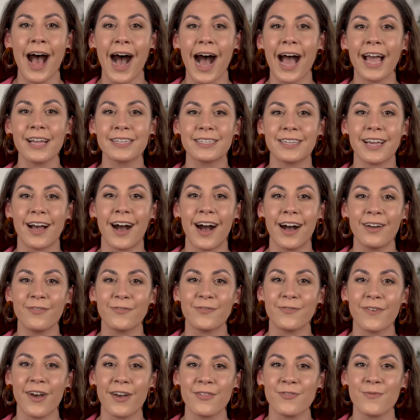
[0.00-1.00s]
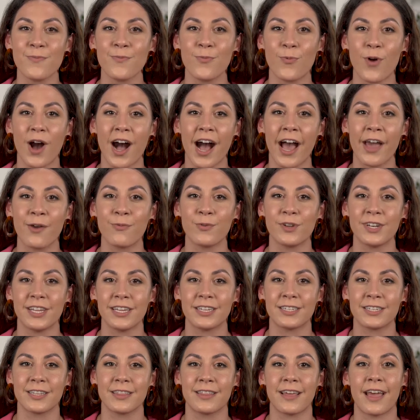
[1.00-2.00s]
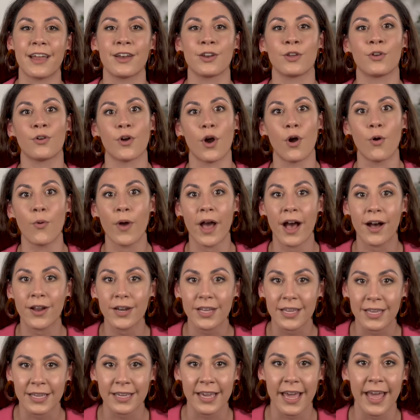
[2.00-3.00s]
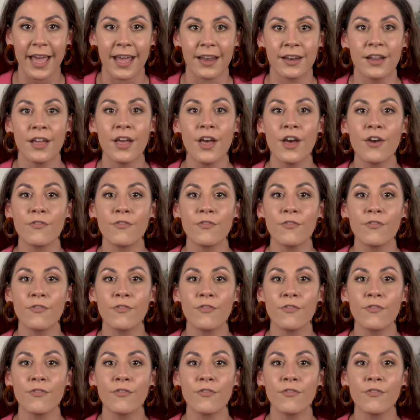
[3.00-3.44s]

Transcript: I can't fathom why we need to then go out again